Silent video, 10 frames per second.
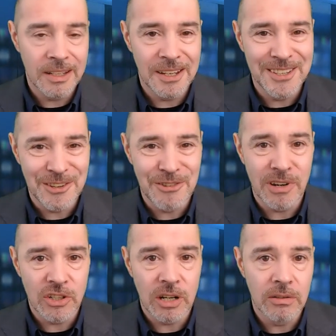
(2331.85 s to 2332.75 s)
it's a
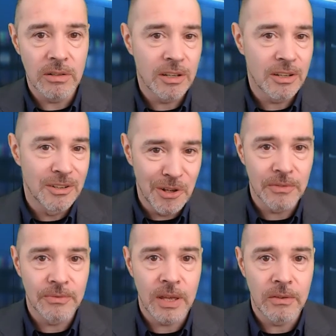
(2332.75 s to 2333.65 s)
great show, a lot
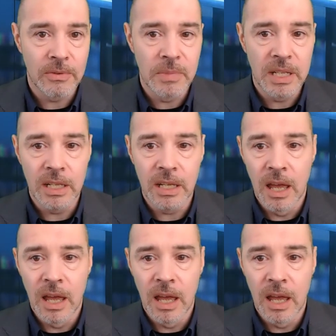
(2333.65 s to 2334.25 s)
of fun for me.